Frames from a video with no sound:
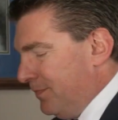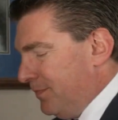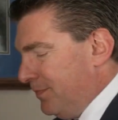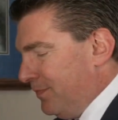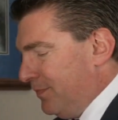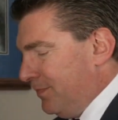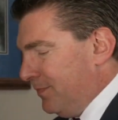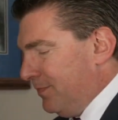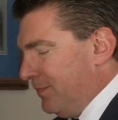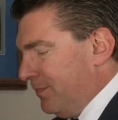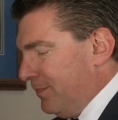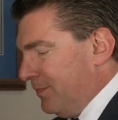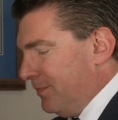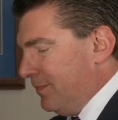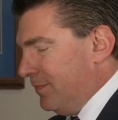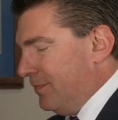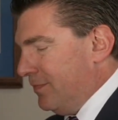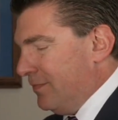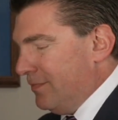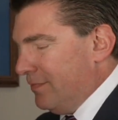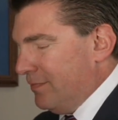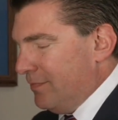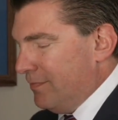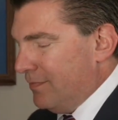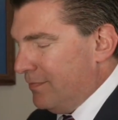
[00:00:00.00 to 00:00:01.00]
turned
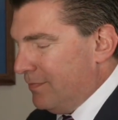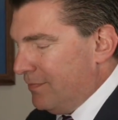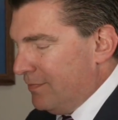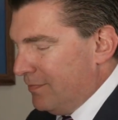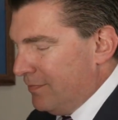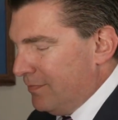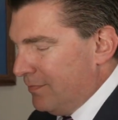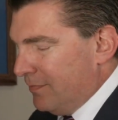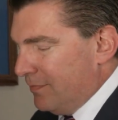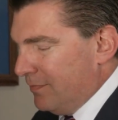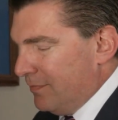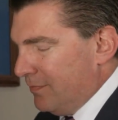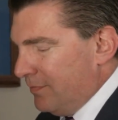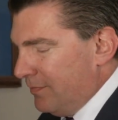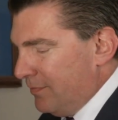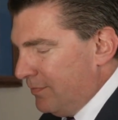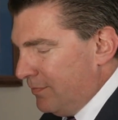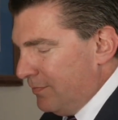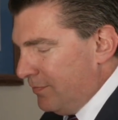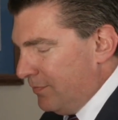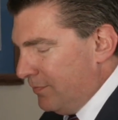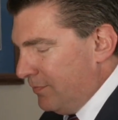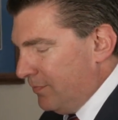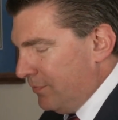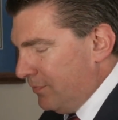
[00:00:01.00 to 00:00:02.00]
Representative Jay
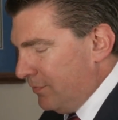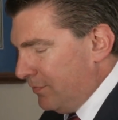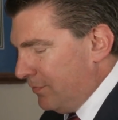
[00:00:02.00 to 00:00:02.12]
Obernolte